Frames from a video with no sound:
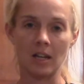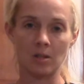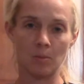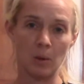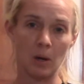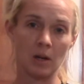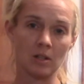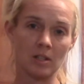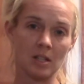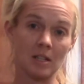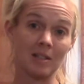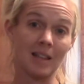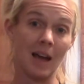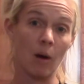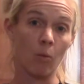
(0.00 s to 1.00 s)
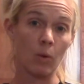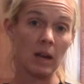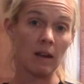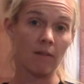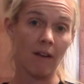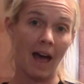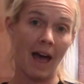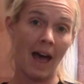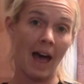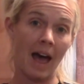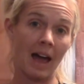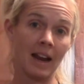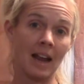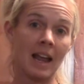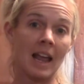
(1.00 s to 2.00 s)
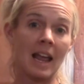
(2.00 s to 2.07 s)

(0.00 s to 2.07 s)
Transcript: experiences that we've had